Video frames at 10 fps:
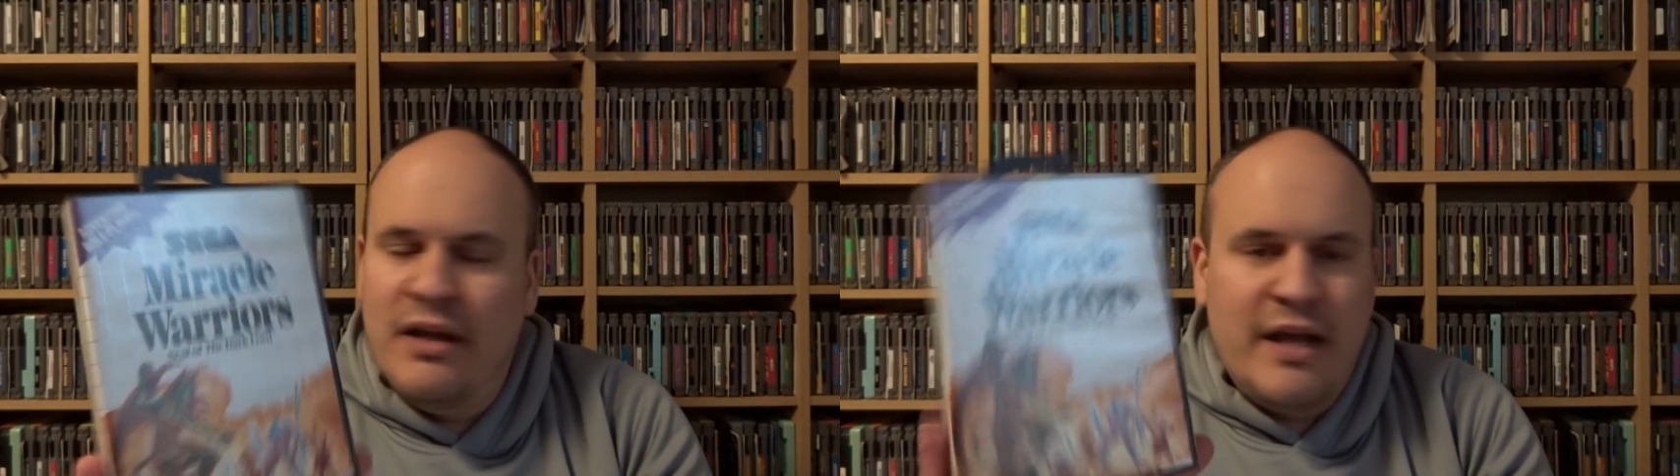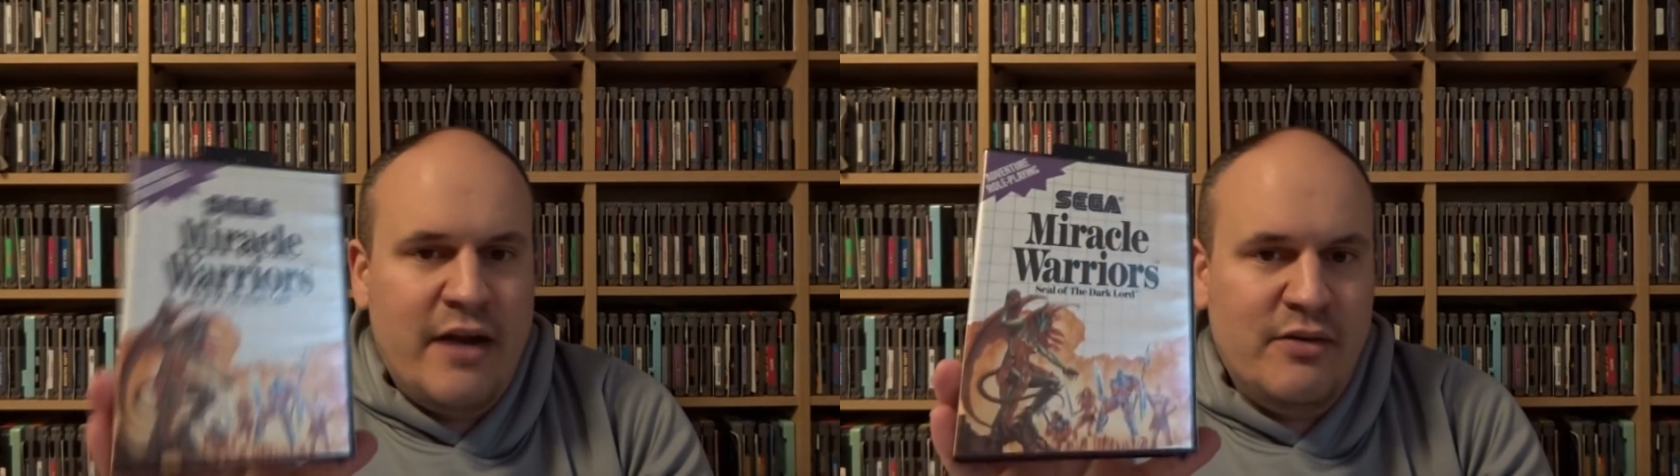
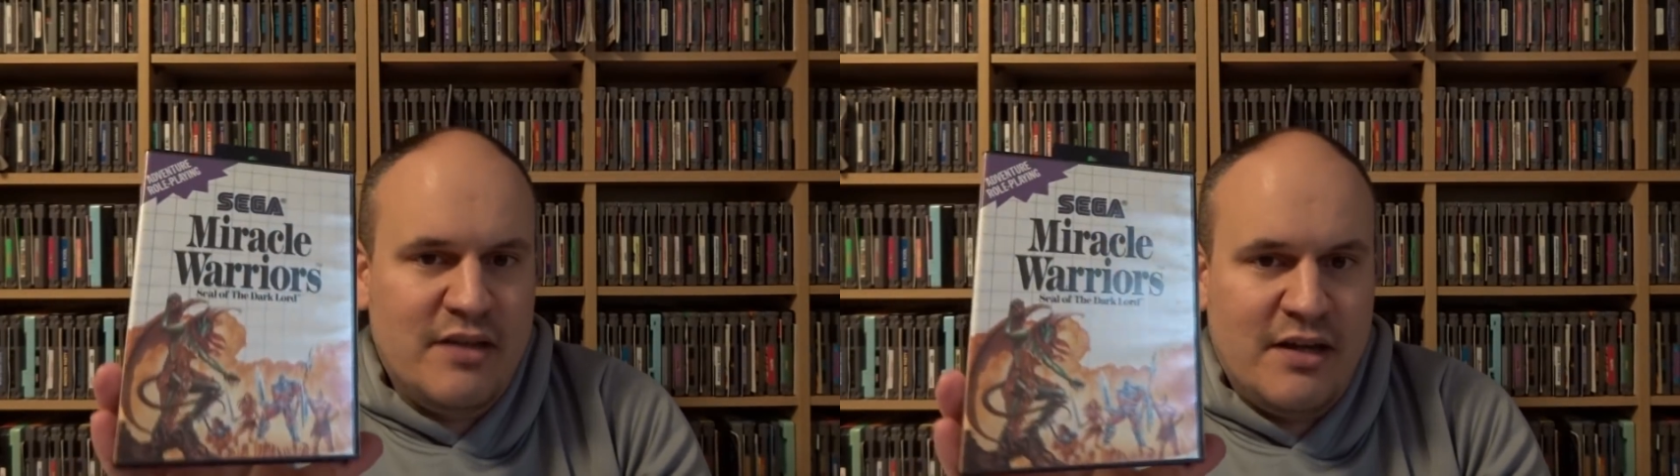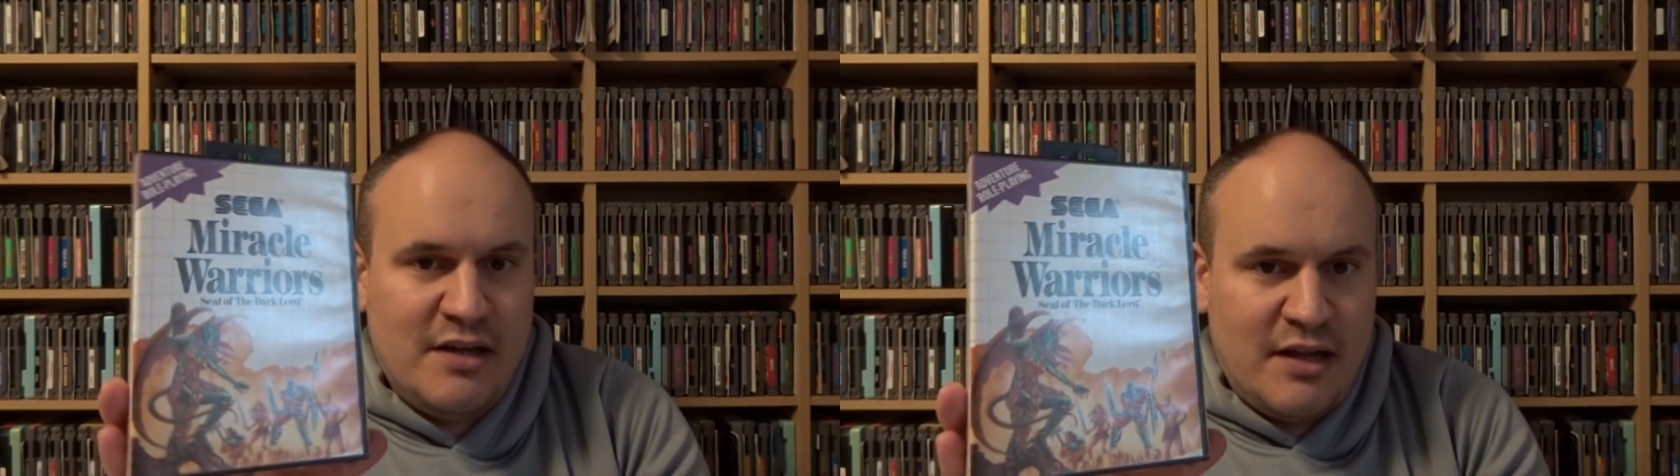And I always
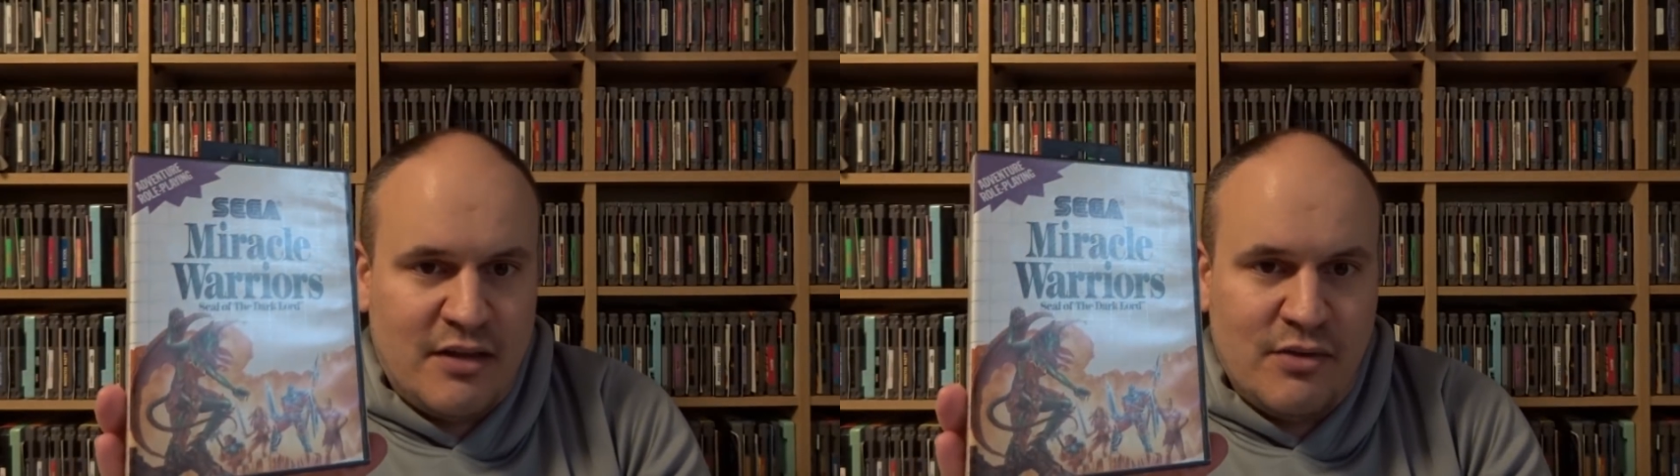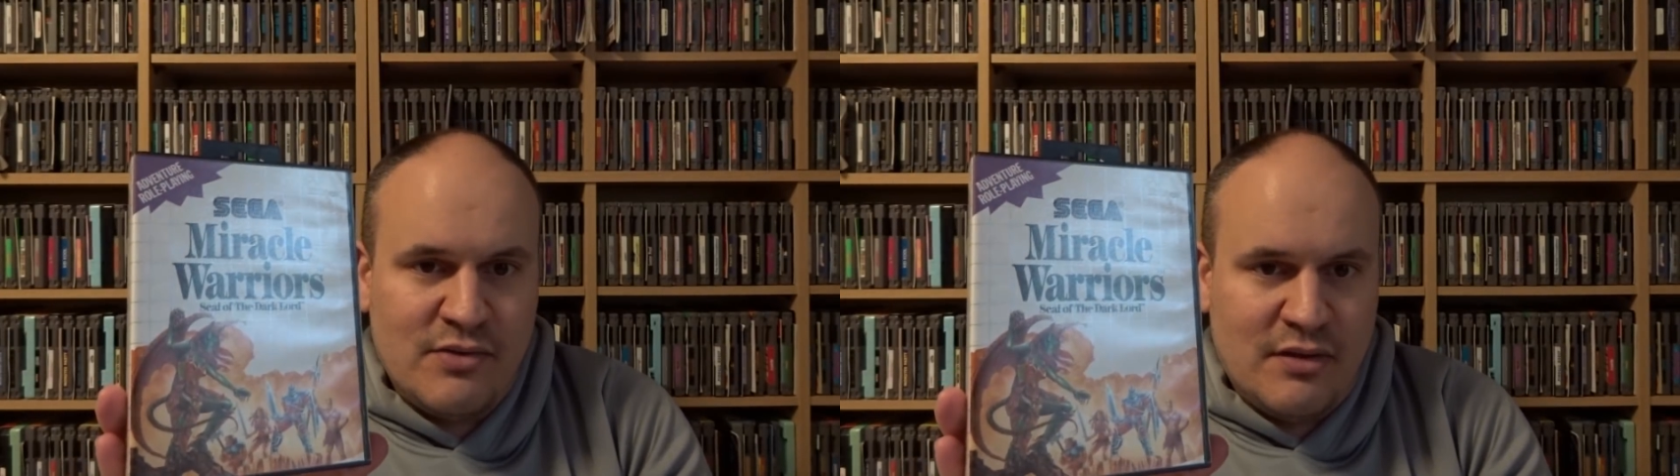like to get
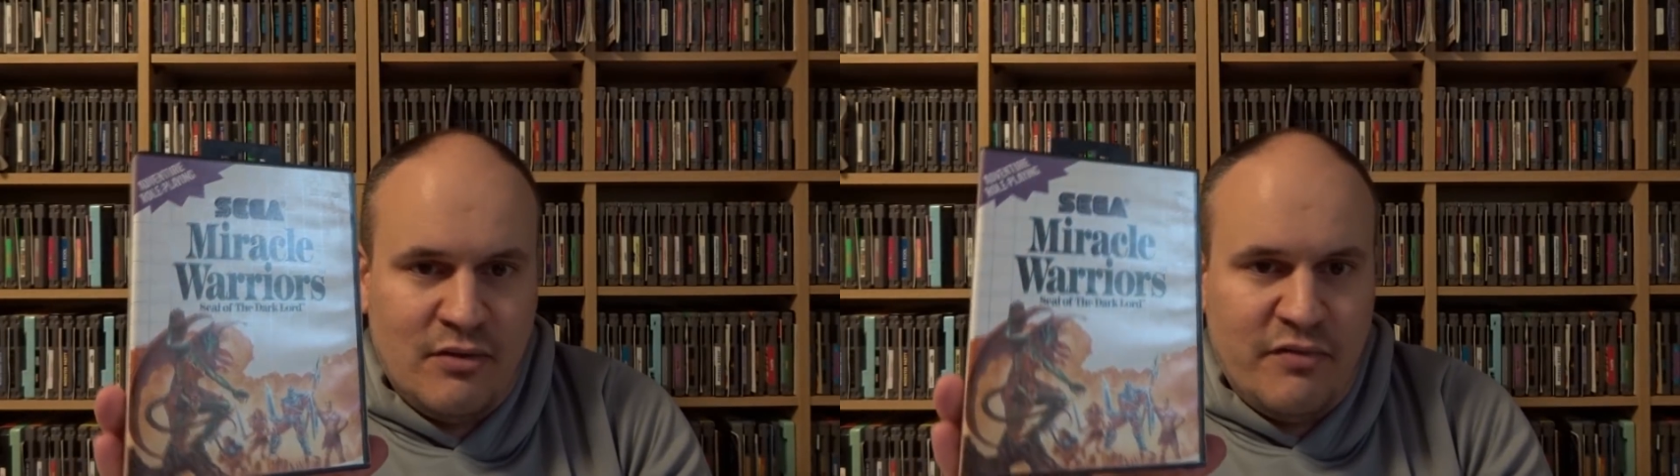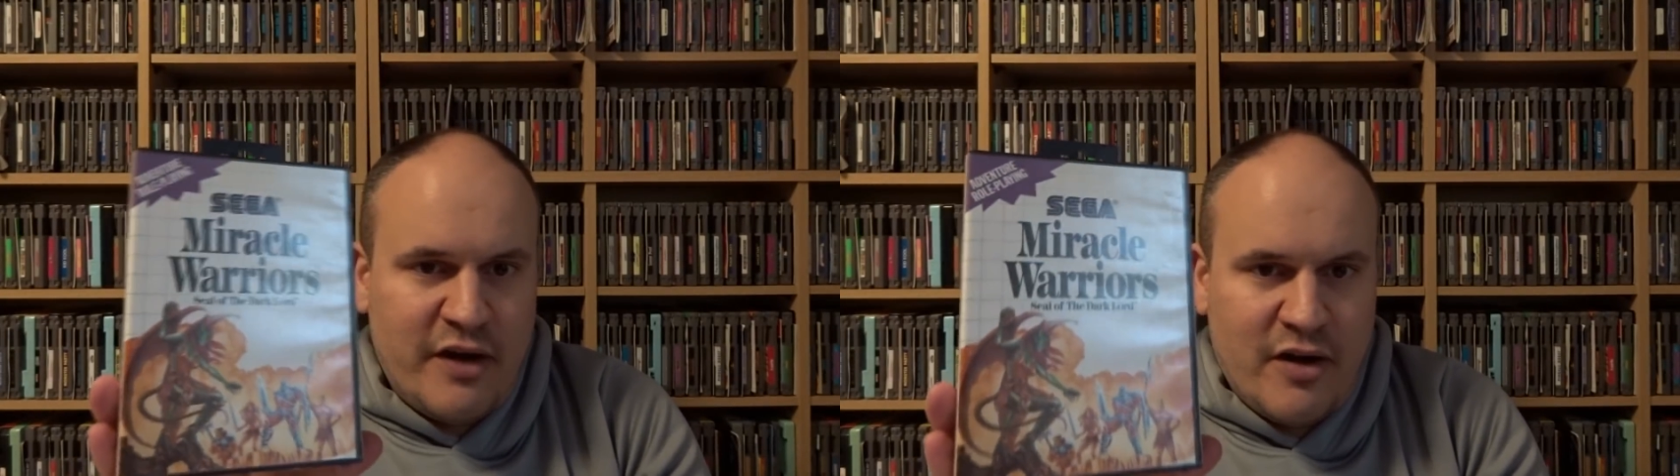those
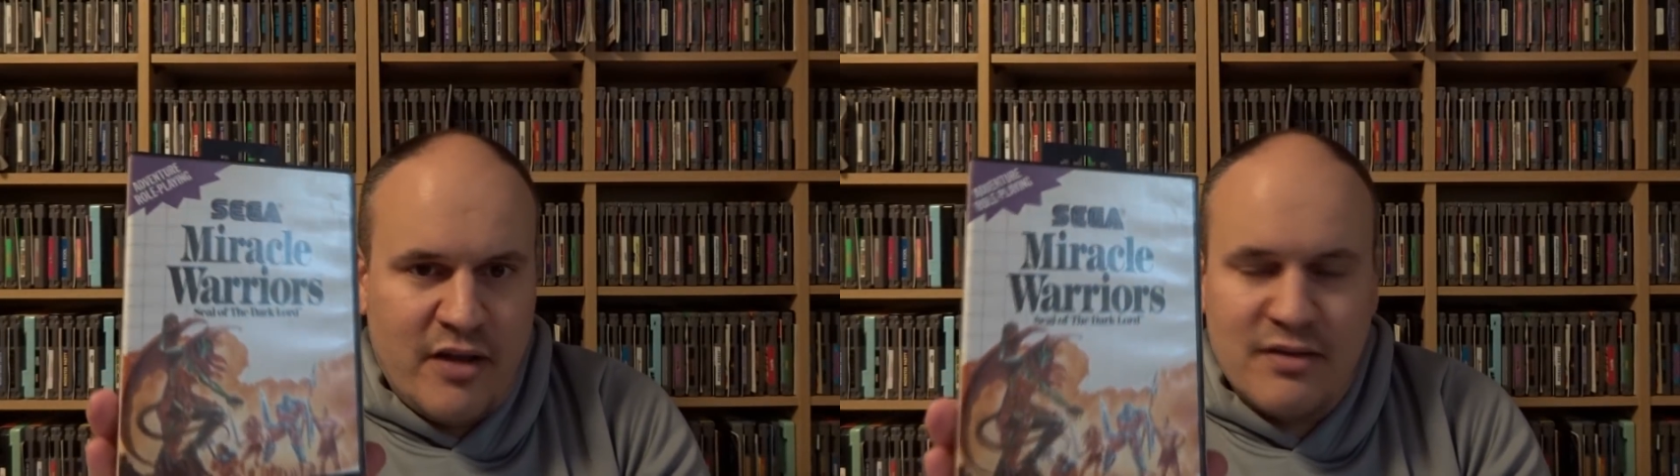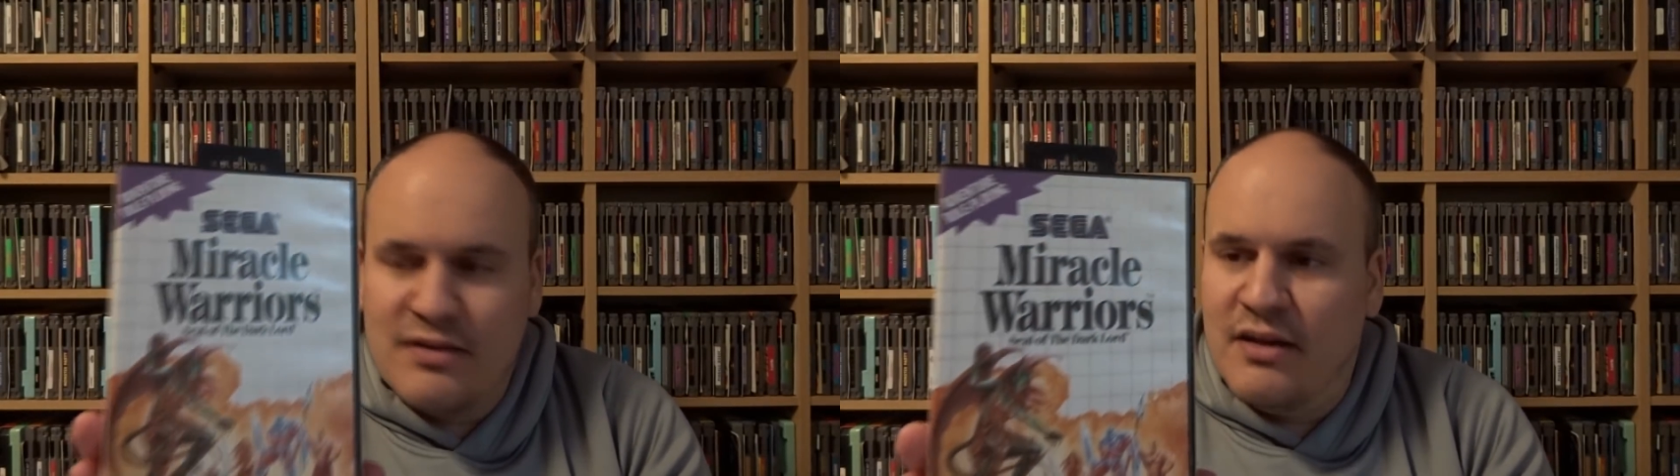little
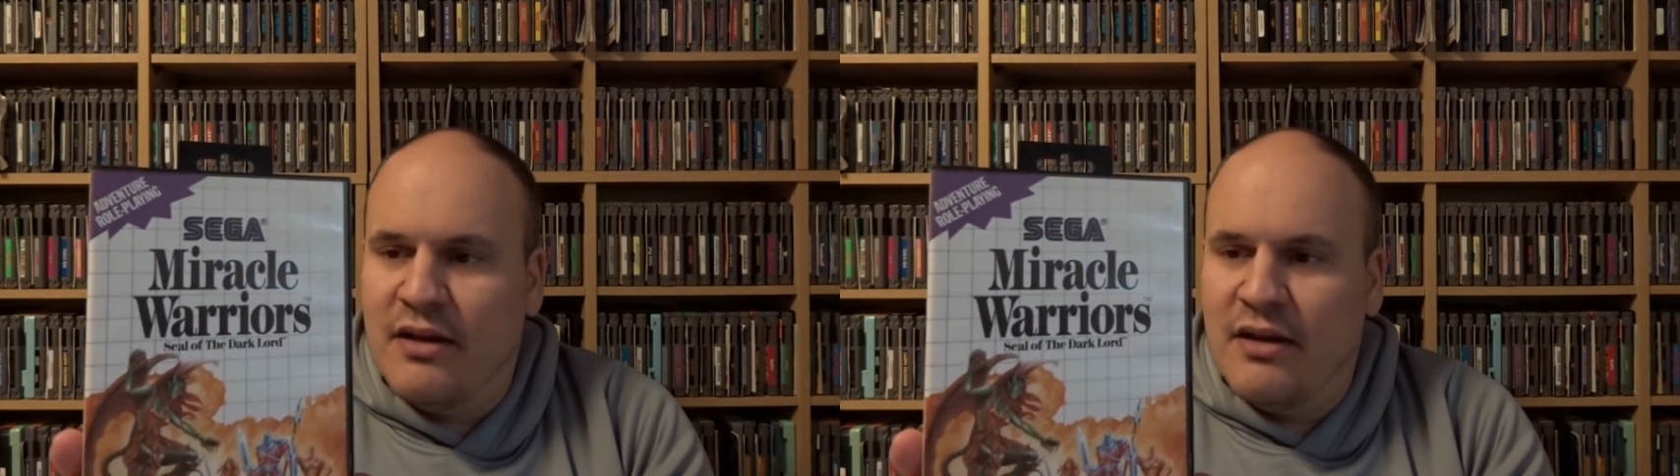variants.